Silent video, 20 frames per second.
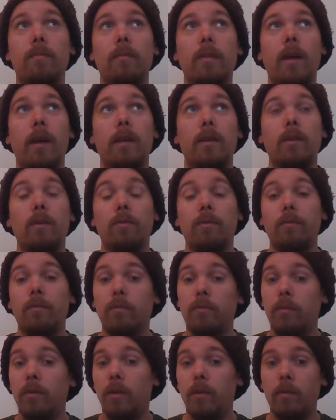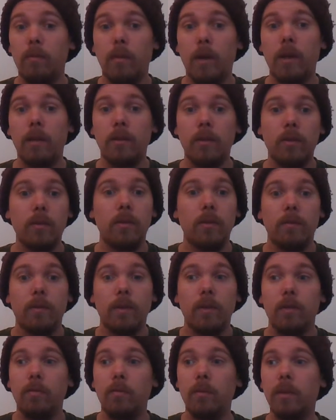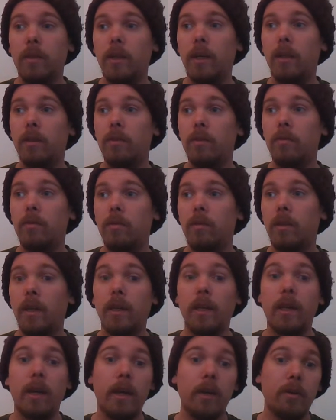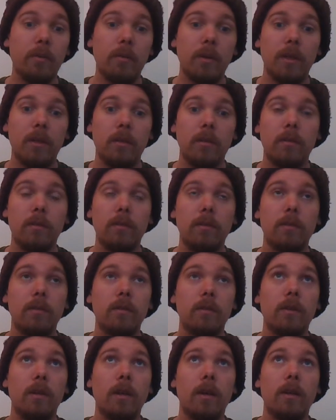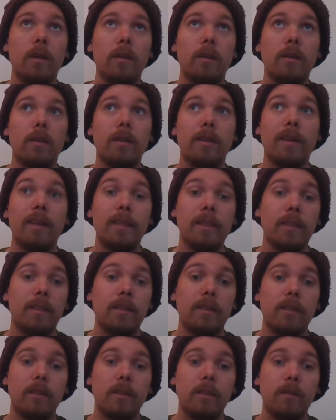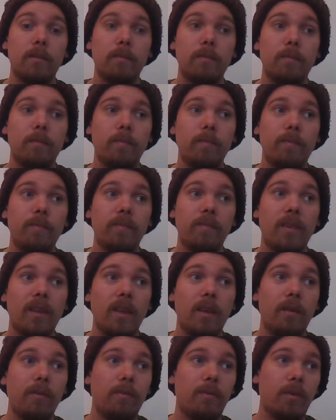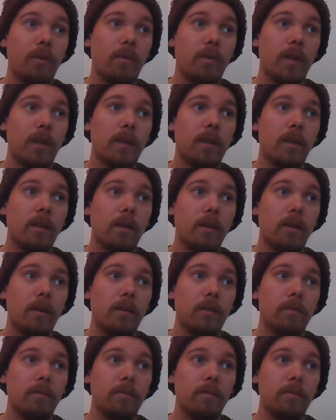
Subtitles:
I don't know why the universe would tell you to take heroin, at least if you're at the